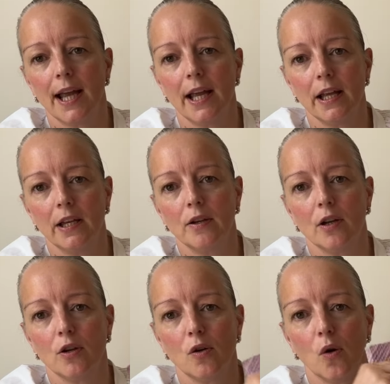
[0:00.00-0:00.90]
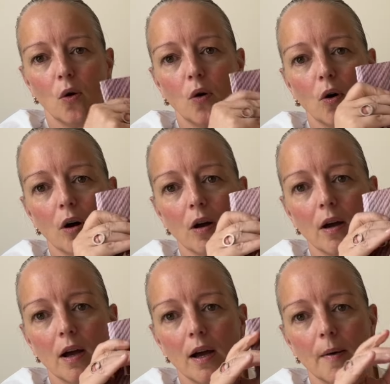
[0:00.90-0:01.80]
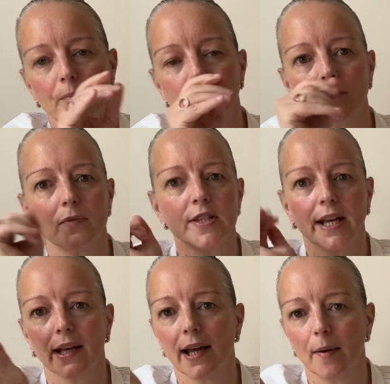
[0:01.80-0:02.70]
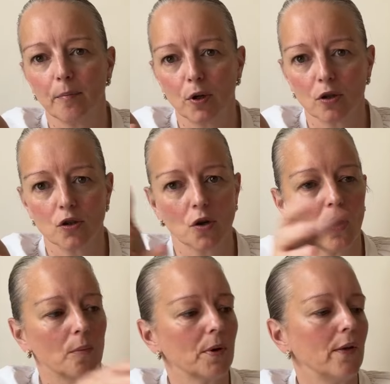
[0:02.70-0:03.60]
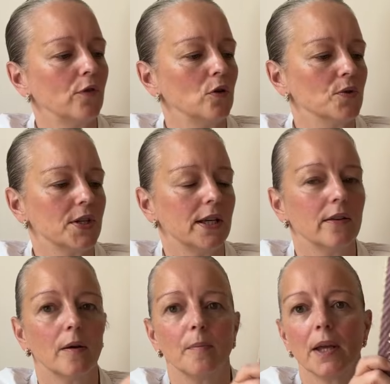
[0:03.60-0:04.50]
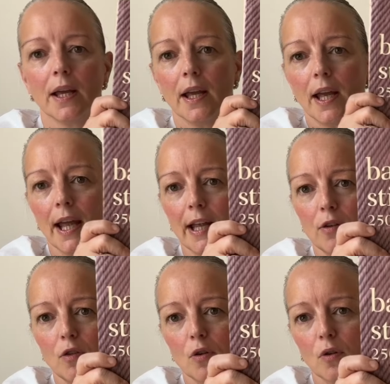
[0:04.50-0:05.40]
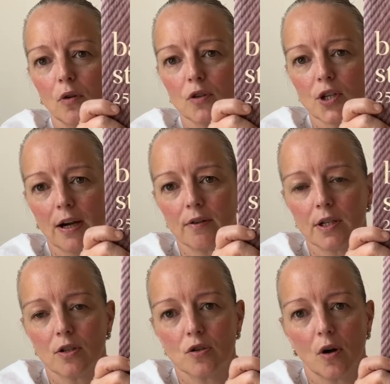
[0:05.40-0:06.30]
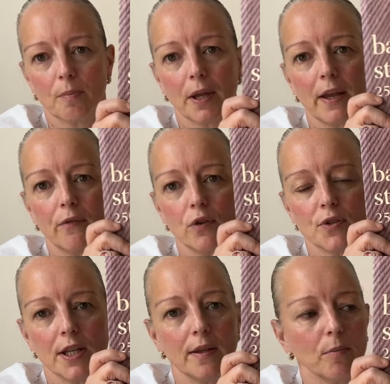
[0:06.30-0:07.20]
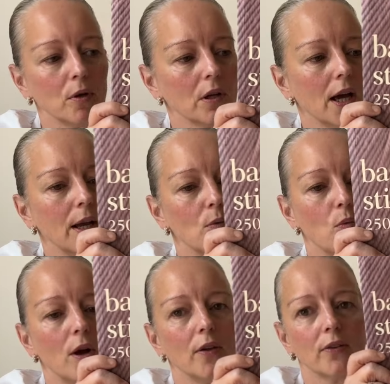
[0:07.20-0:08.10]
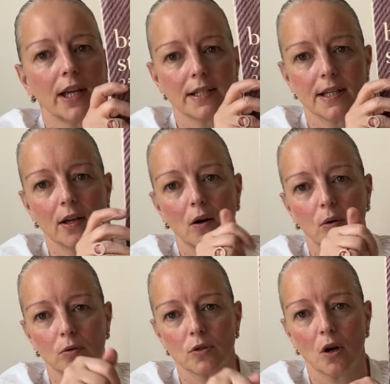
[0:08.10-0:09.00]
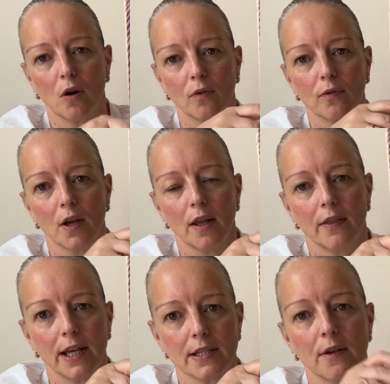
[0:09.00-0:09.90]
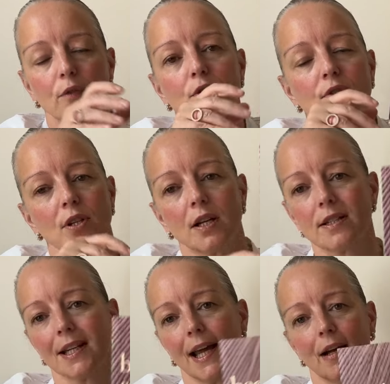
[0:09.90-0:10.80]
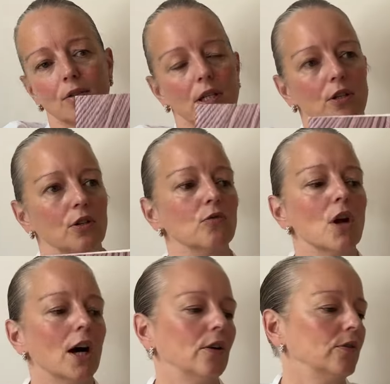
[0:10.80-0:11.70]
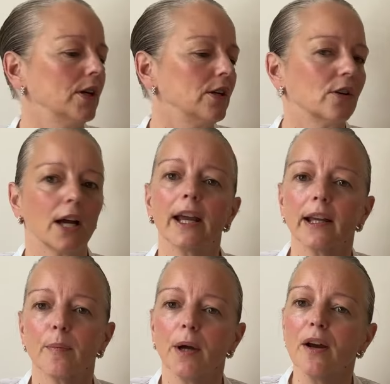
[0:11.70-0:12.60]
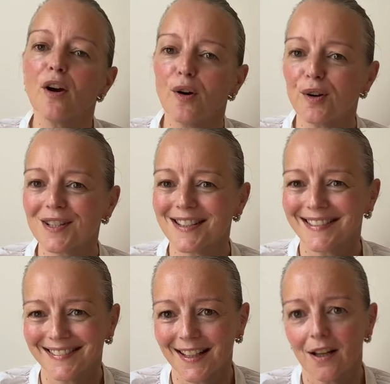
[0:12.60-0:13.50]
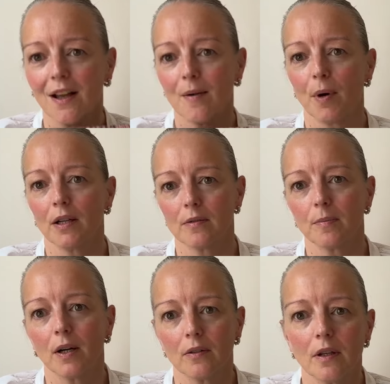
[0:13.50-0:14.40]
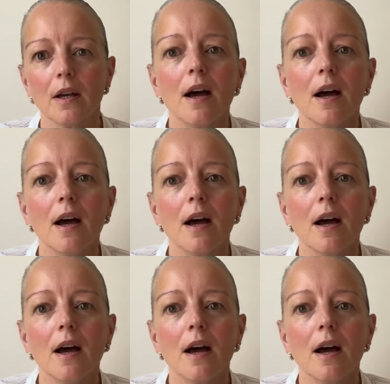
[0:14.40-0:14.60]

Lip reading: in your secondhand bookshop, if you see them in your charity shop, if you see them online, worth getting hold of this. If you're starting out and you know that you're getting a bit hooked, pardon pun,